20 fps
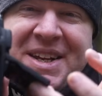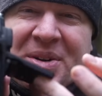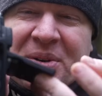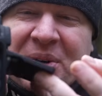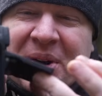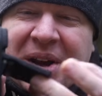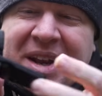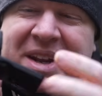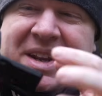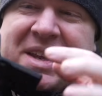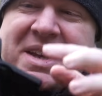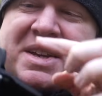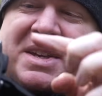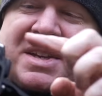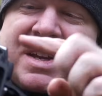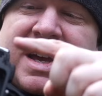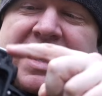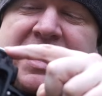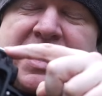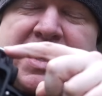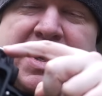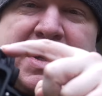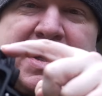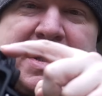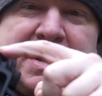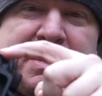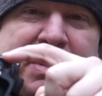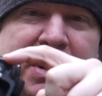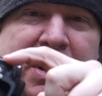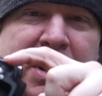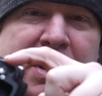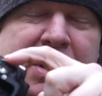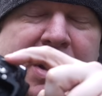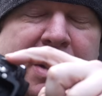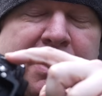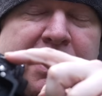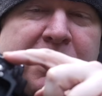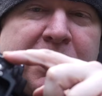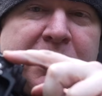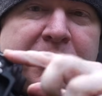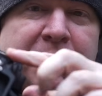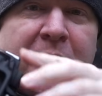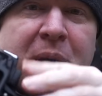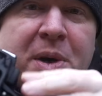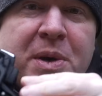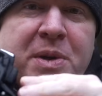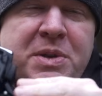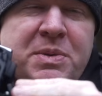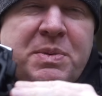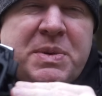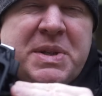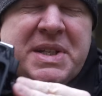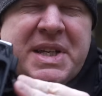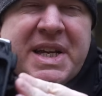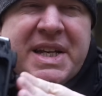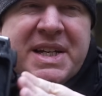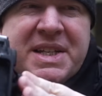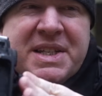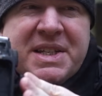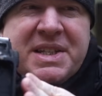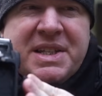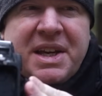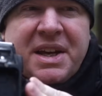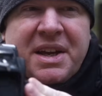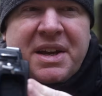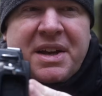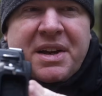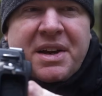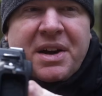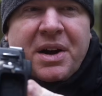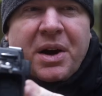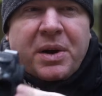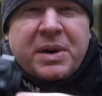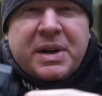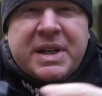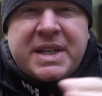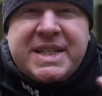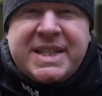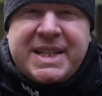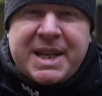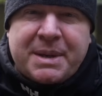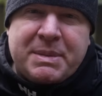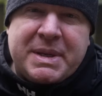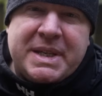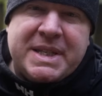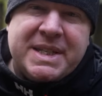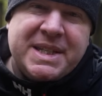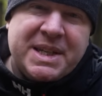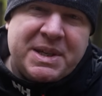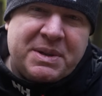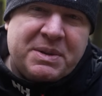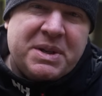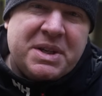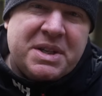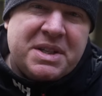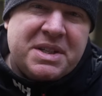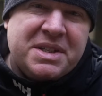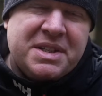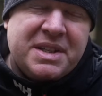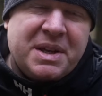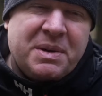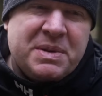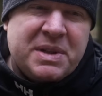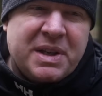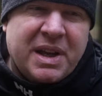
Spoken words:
right, and user programmable modes were seen as only semi-serious. That was